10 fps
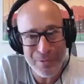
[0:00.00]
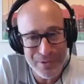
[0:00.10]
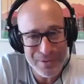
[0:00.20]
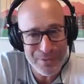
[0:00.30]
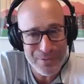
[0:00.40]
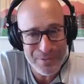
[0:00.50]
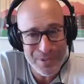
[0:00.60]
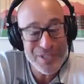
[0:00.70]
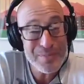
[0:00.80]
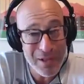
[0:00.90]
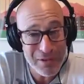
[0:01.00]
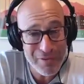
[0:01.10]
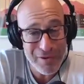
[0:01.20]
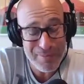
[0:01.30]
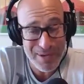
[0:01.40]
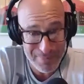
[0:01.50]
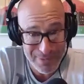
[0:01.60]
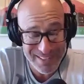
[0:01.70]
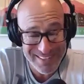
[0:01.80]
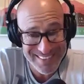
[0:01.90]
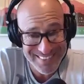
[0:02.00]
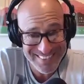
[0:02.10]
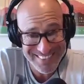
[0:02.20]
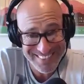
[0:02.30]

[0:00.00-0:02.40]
That's simple. Will you spell it for everybody, please?